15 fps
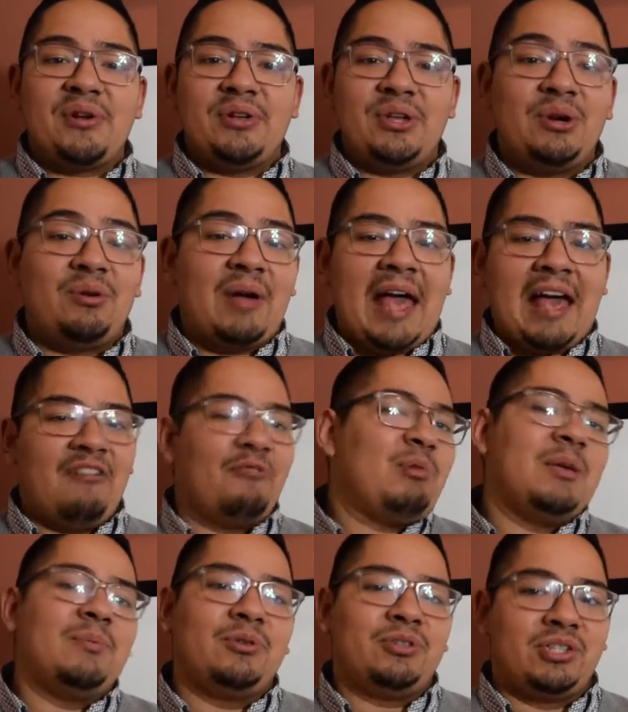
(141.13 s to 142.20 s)
you don't have
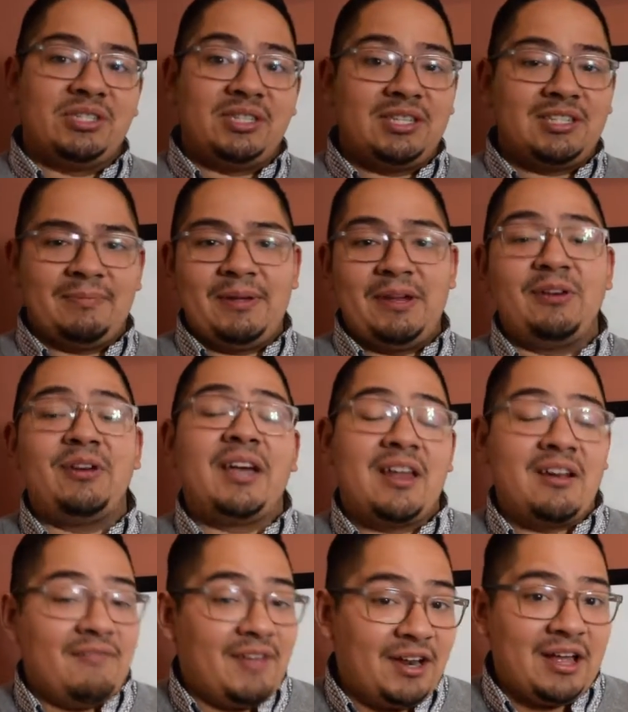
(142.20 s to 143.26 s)
people just disappearing
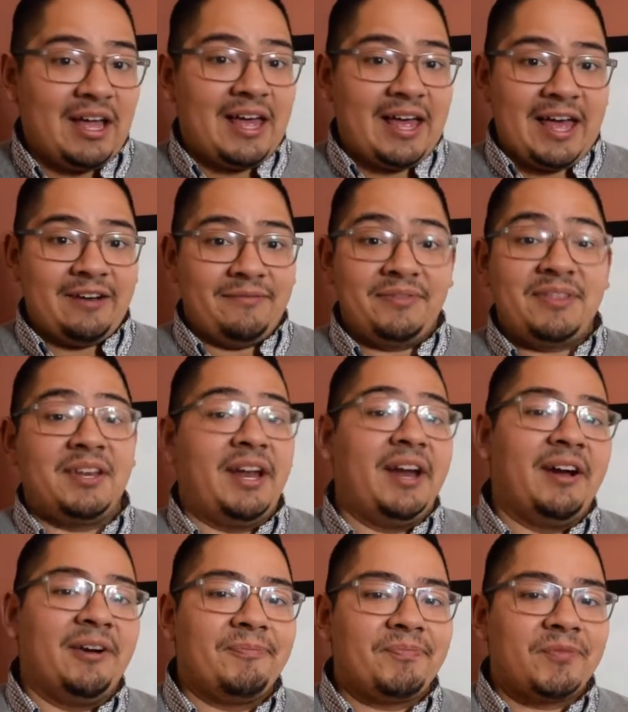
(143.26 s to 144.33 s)
out of thin
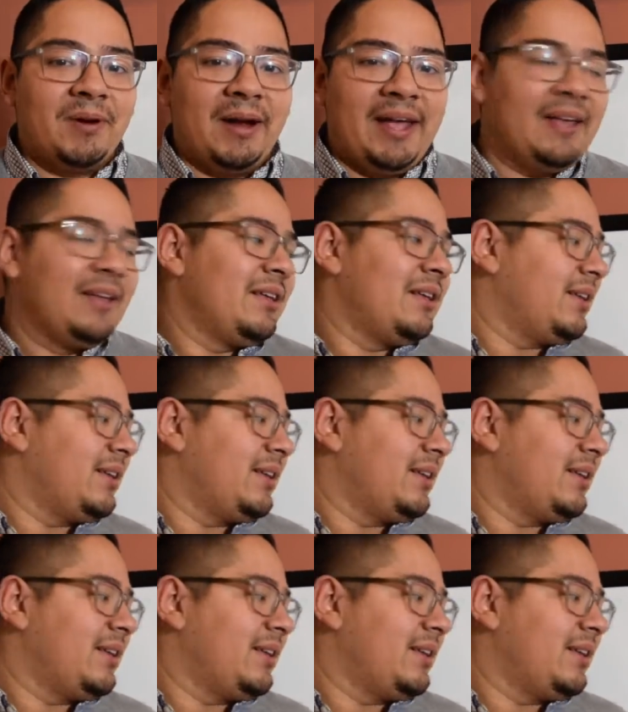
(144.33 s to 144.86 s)
air, right?